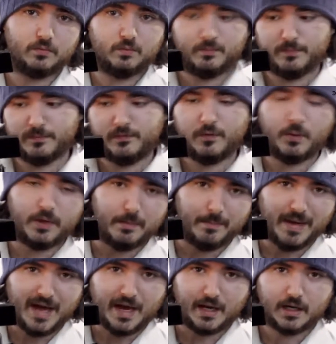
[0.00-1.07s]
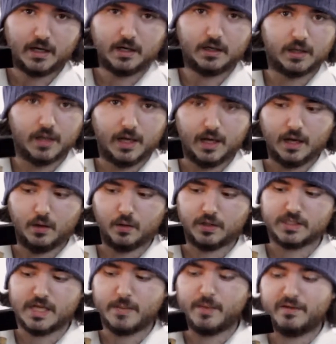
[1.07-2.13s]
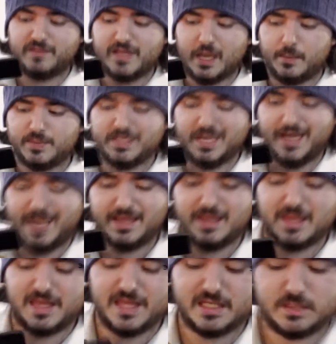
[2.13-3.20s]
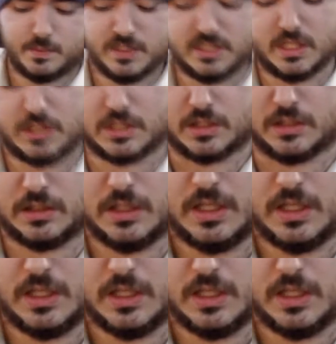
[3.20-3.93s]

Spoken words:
forward and back all the time, I've kept it in this position